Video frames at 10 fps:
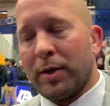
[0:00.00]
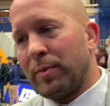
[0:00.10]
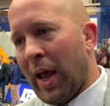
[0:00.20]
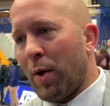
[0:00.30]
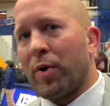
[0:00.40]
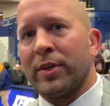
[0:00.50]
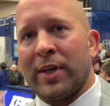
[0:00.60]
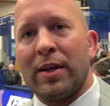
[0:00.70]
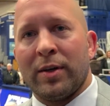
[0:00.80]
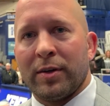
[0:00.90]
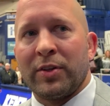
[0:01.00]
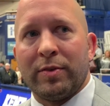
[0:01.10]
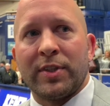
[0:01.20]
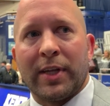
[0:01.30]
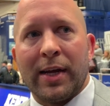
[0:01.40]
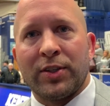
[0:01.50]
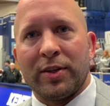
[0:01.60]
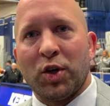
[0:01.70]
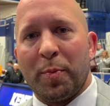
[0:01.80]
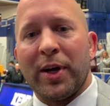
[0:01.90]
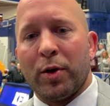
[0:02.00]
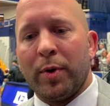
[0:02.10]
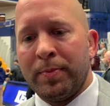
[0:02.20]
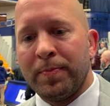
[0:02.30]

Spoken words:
We're at Cleveland State, so it's going to be a good one.